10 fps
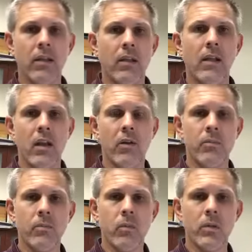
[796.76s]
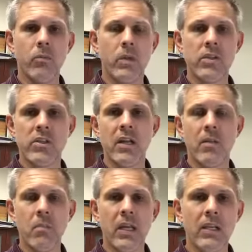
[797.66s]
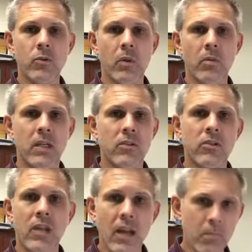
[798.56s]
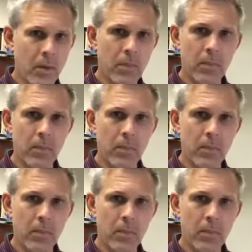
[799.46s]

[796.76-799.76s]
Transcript: when you sit in meetings with me, it's just kind of,